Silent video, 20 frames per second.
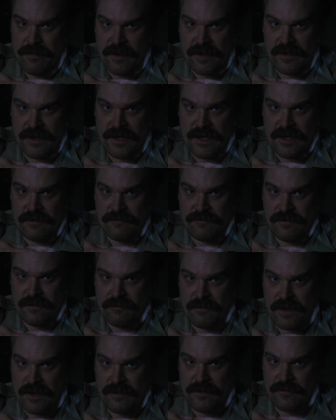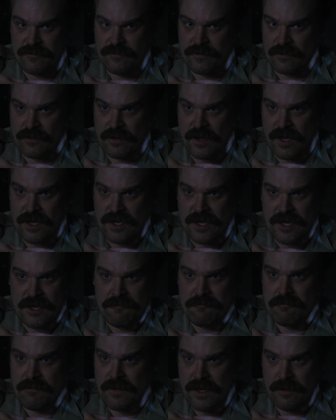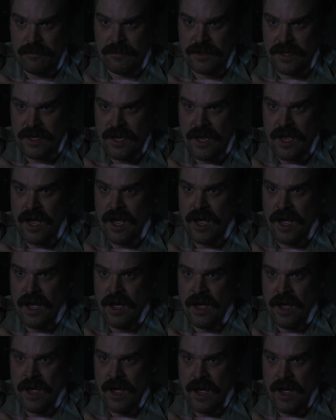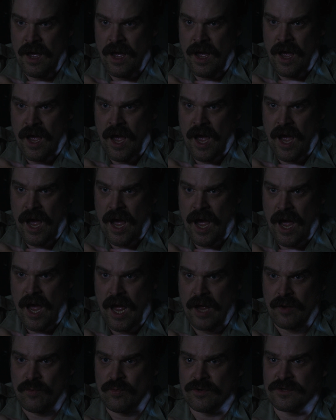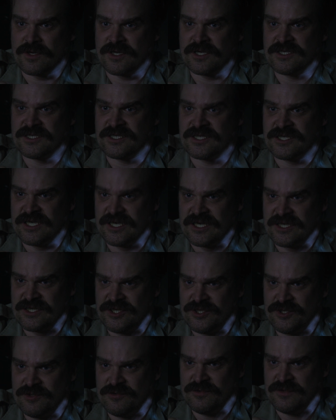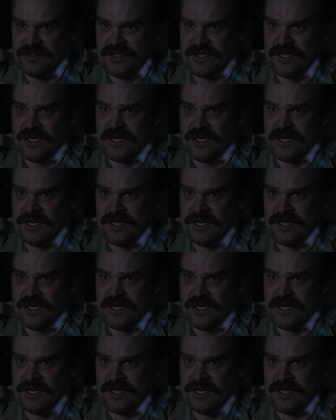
by the end of it, maybe if you're lucky, maybe I will continue